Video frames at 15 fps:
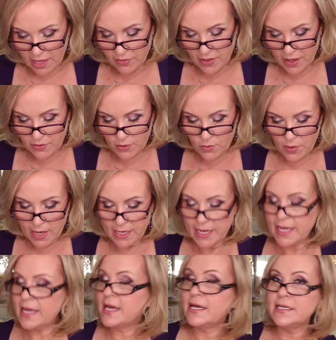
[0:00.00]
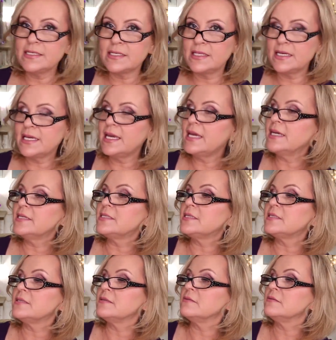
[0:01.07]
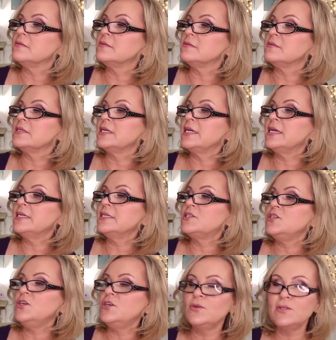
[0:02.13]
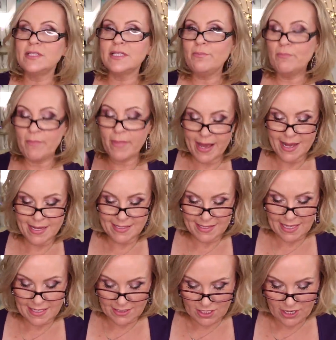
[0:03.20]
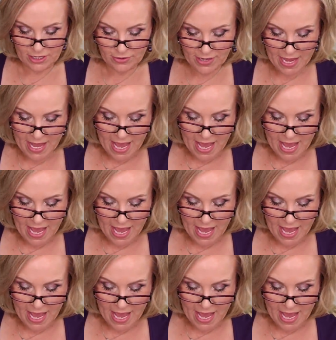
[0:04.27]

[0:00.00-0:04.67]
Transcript: The other one is the Kiss You Lip Mask. That's cute.